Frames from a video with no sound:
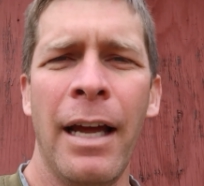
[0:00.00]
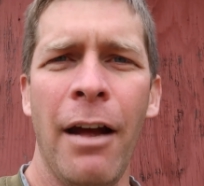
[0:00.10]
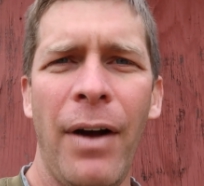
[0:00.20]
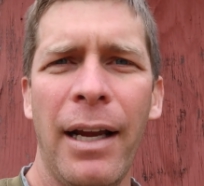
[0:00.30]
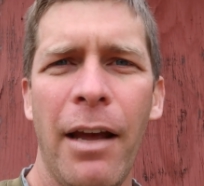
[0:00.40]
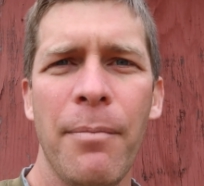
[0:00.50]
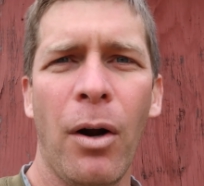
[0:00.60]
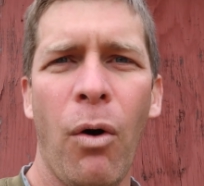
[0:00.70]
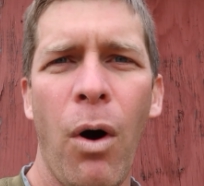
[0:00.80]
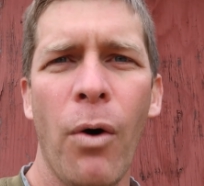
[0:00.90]
If I give them
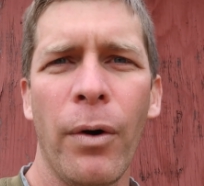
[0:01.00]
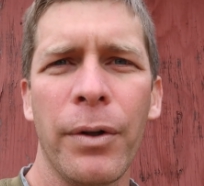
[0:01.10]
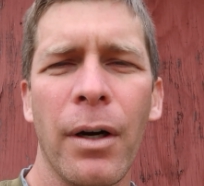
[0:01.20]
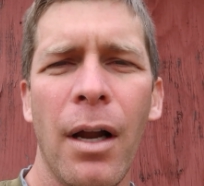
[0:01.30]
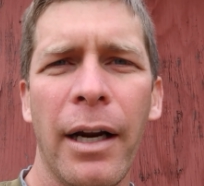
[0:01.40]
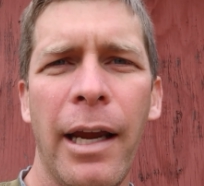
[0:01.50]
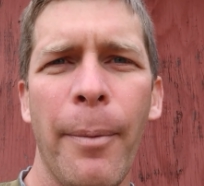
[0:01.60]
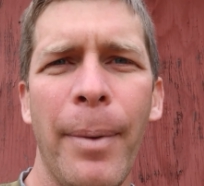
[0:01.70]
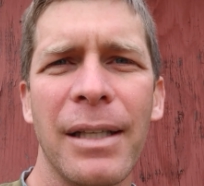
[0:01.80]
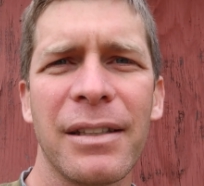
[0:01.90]
a quote on their lawn
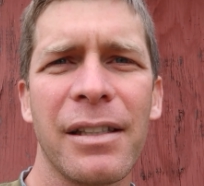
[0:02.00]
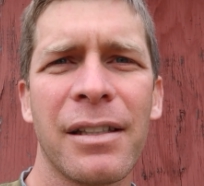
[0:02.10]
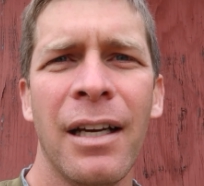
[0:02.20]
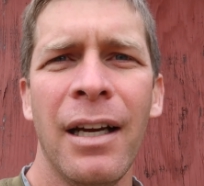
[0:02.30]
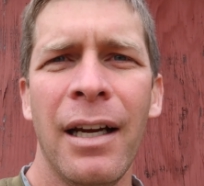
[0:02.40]
care business,